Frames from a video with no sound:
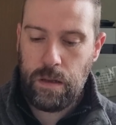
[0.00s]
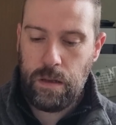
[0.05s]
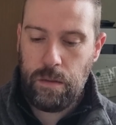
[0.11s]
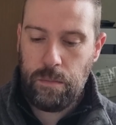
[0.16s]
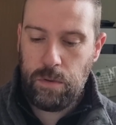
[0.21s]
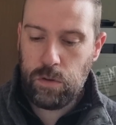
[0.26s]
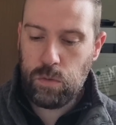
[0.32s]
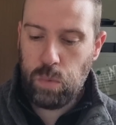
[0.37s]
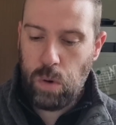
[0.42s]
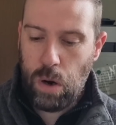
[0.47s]

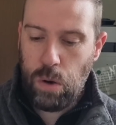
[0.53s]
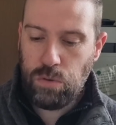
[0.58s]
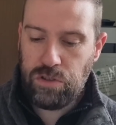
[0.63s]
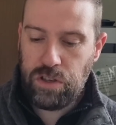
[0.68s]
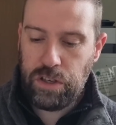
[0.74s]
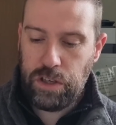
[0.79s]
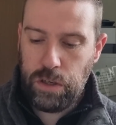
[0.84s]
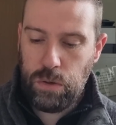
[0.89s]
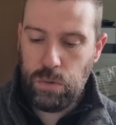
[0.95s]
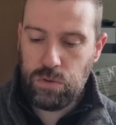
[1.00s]
But woe to
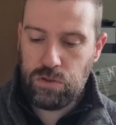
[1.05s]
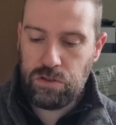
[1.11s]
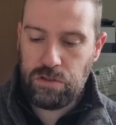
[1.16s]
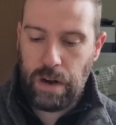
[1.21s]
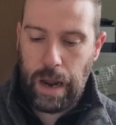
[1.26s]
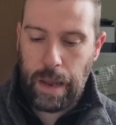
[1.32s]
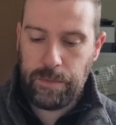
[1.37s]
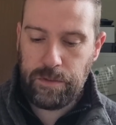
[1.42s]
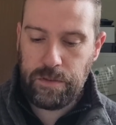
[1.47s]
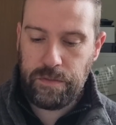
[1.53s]
you,
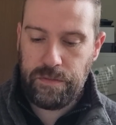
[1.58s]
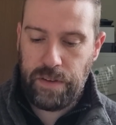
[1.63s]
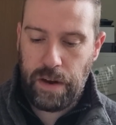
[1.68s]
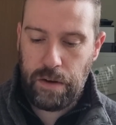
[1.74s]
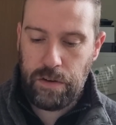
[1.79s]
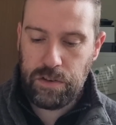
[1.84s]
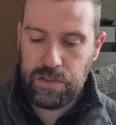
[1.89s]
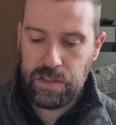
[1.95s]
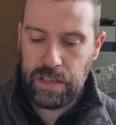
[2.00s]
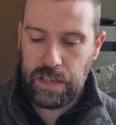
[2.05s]
scribes and
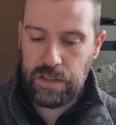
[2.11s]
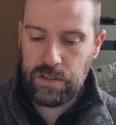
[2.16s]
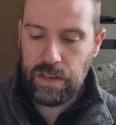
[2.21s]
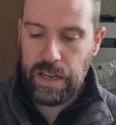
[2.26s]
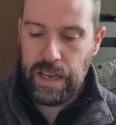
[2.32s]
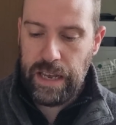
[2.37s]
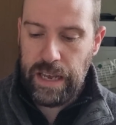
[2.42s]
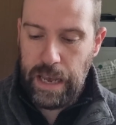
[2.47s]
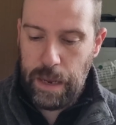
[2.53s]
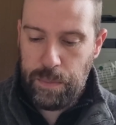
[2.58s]
Pharisees,
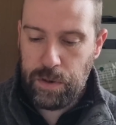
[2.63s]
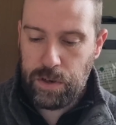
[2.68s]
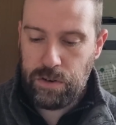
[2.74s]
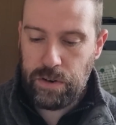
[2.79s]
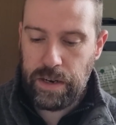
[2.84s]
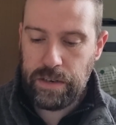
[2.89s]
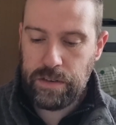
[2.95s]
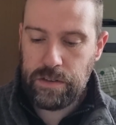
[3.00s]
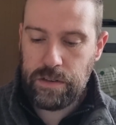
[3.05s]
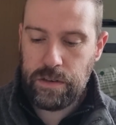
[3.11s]

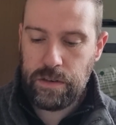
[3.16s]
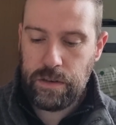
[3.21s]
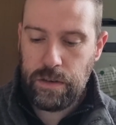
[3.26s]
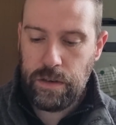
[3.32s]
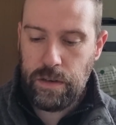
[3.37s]
hypocrites!